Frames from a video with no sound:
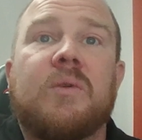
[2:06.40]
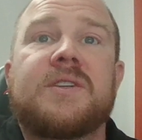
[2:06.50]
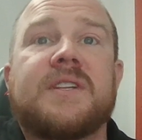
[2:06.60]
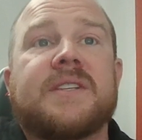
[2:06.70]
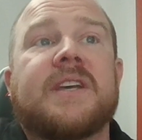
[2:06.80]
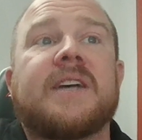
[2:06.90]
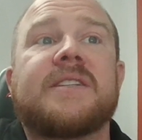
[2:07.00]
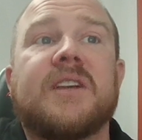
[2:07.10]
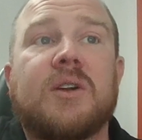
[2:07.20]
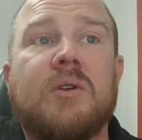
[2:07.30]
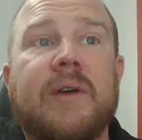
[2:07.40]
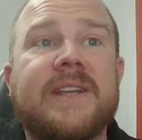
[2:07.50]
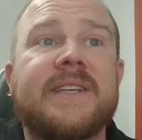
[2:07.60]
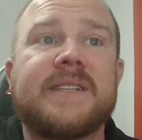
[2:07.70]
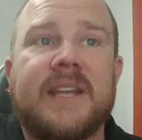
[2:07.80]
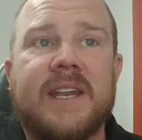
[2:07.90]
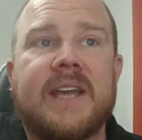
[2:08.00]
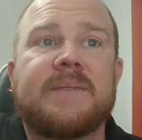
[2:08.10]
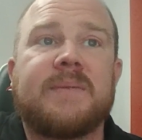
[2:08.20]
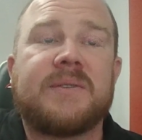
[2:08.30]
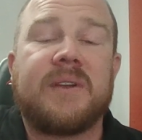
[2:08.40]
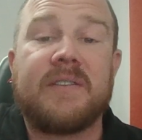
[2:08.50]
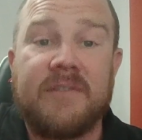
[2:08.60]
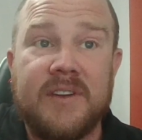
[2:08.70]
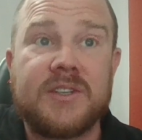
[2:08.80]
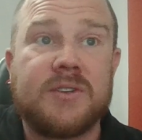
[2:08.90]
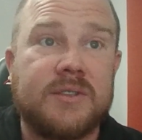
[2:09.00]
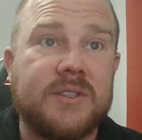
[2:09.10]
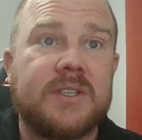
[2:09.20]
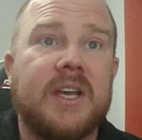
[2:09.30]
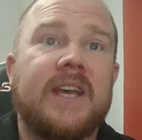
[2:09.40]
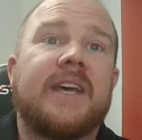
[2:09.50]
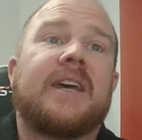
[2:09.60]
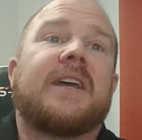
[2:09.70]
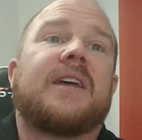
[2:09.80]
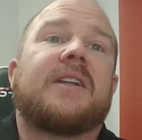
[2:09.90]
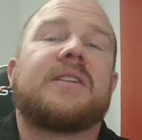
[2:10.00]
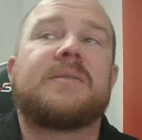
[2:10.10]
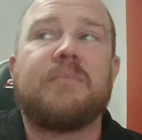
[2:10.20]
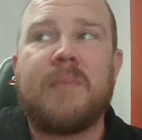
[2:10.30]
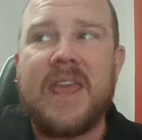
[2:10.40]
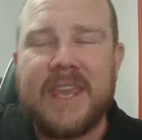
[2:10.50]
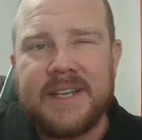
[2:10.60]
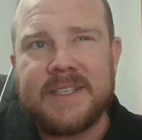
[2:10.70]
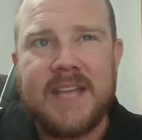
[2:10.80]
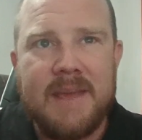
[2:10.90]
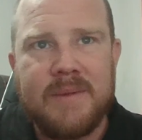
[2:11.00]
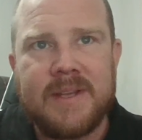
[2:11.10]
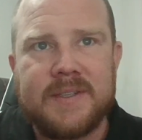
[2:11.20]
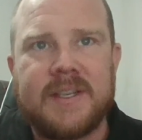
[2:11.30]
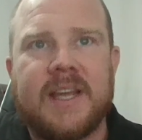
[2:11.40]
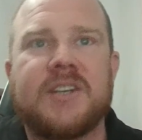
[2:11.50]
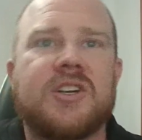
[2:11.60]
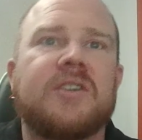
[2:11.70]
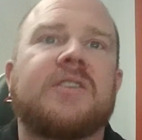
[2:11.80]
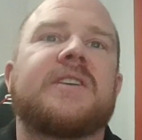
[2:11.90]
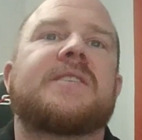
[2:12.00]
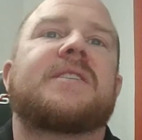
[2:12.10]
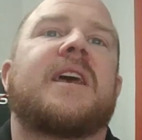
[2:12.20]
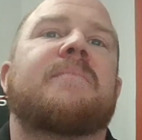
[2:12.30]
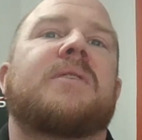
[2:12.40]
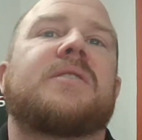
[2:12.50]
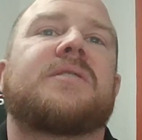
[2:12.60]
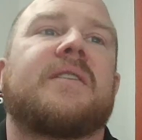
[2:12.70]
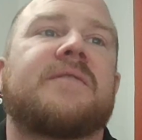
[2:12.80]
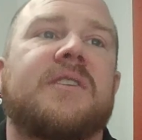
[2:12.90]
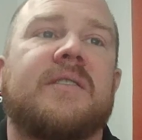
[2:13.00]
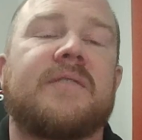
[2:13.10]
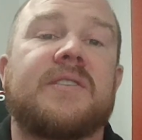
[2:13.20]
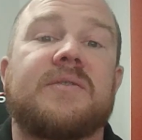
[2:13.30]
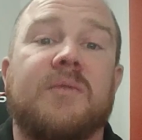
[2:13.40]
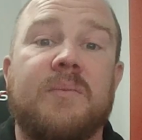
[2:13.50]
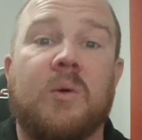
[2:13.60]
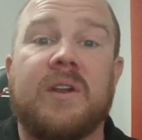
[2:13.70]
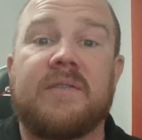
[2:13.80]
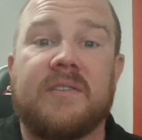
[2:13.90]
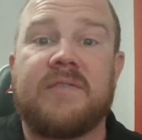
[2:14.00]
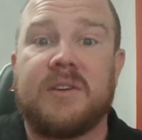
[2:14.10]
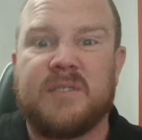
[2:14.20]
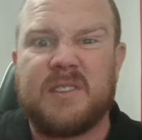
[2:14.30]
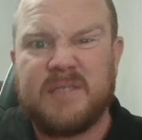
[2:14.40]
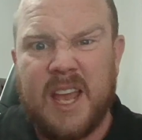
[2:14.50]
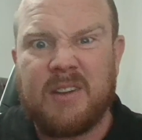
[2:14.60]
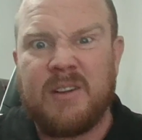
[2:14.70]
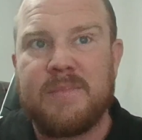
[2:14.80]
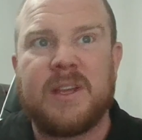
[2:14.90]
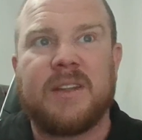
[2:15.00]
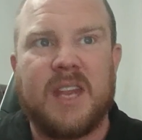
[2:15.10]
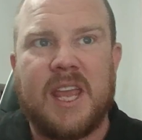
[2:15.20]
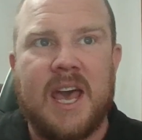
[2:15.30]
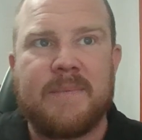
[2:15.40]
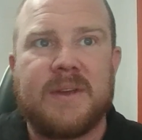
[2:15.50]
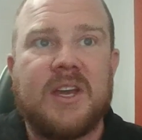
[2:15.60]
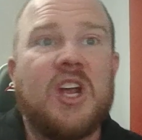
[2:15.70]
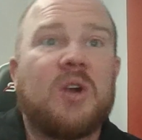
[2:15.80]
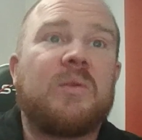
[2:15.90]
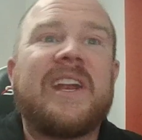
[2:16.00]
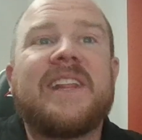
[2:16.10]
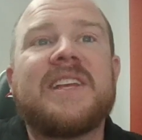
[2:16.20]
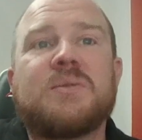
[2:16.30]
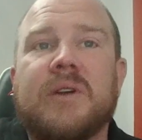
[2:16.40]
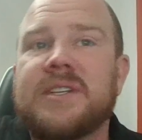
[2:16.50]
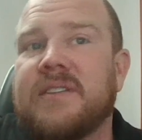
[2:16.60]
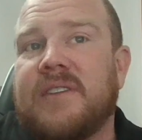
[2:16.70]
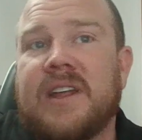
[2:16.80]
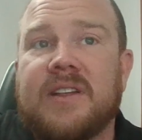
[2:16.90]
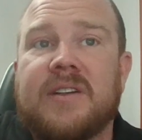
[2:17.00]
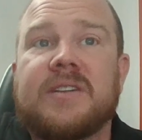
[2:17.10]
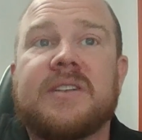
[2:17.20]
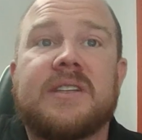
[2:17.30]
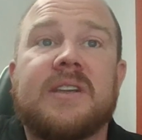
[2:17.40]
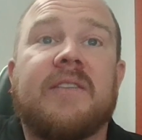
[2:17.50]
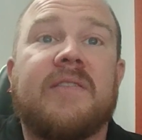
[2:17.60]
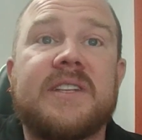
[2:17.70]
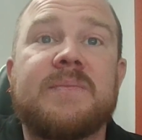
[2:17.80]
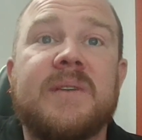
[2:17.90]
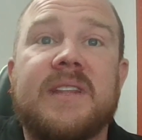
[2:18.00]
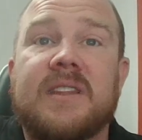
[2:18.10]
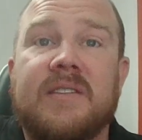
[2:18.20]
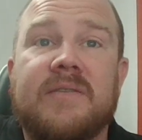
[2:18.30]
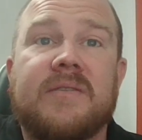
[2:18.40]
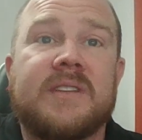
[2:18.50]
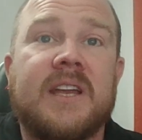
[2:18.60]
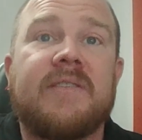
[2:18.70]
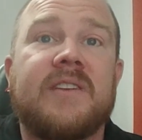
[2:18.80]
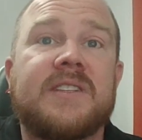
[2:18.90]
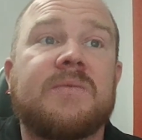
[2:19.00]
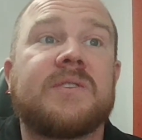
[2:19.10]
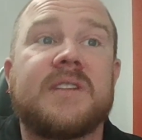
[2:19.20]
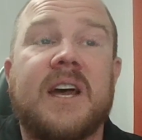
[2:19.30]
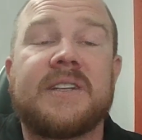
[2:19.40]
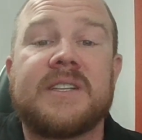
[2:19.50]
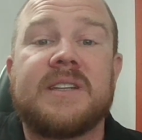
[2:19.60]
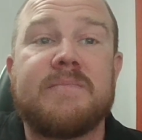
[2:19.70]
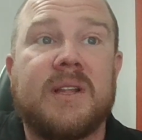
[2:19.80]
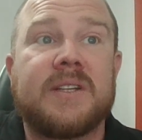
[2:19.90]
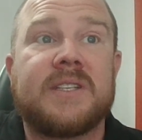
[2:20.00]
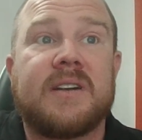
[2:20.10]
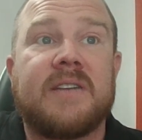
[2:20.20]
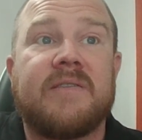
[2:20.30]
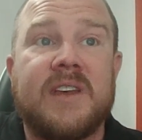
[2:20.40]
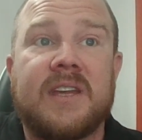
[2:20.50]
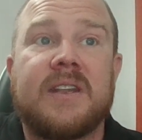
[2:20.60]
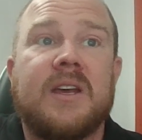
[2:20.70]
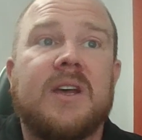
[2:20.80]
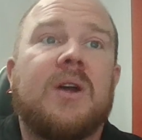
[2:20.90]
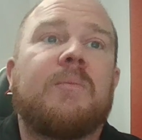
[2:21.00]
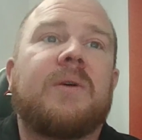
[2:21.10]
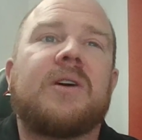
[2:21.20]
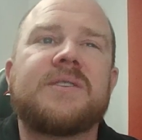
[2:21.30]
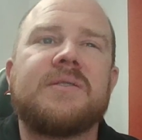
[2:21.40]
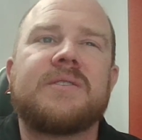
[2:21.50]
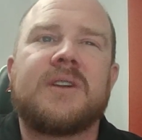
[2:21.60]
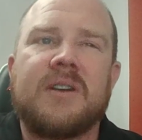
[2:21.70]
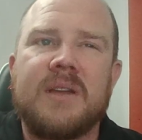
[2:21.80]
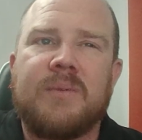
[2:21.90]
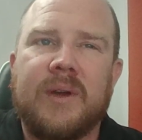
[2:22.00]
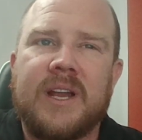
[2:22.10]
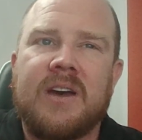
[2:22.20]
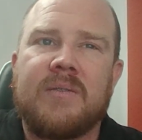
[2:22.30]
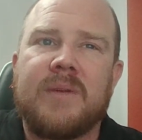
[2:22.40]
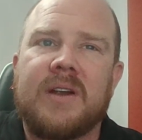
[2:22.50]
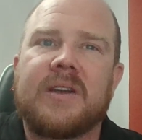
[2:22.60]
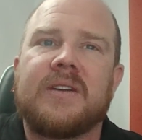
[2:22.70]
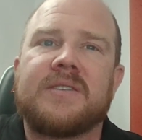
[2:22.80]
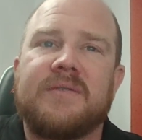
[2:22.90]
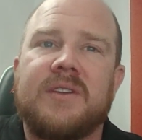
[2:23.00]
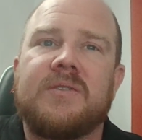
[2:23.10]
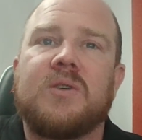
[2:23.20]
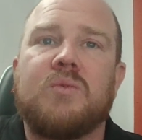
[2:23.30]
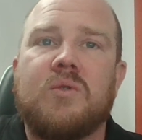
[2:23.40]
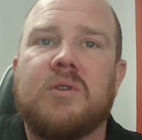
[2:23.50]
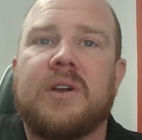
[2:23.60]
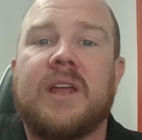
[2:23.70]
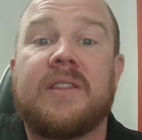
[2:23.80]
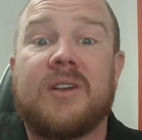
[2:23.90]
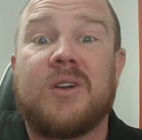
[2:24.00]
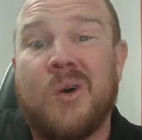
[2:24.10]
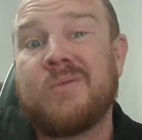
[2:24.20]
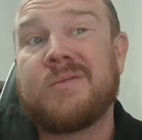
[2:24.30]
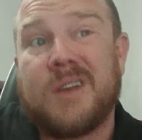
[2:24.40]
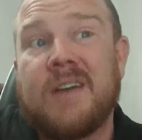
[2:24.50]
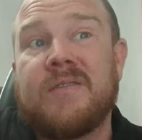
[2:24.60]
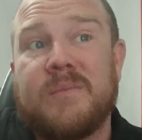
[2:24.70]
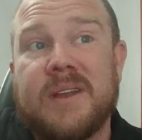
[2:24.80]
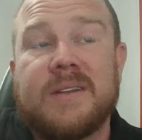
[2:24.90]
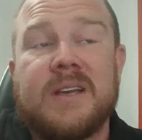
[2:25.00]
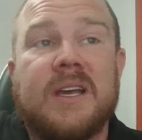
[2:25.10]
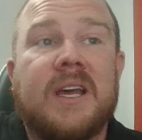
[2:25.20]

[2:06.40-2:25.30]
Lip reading: which discussed the growing disconnect between officials making statements and journalists and military observers reporting for the field, that credibility gap. Reading these works together to convince me that the Tet Offensive was not just a military event, but also a turning point in how Americans viewed the war and their own government.